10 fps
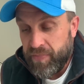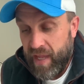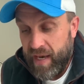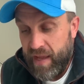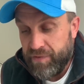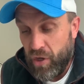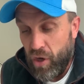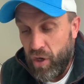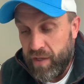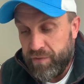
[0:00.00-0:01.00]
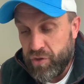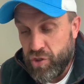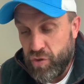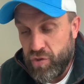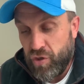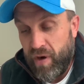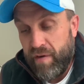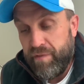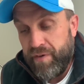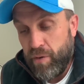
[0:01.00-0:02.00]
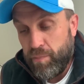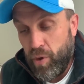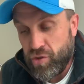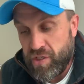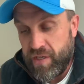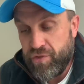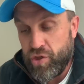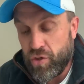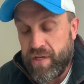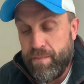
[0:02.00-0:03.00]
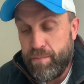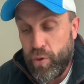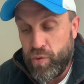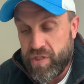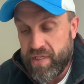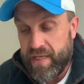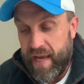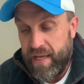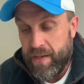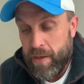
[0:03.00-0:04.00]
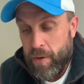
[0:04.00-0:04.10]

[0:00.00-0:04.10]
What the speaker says: Left early for the shooting ground. Felt positive. Shot in boots today.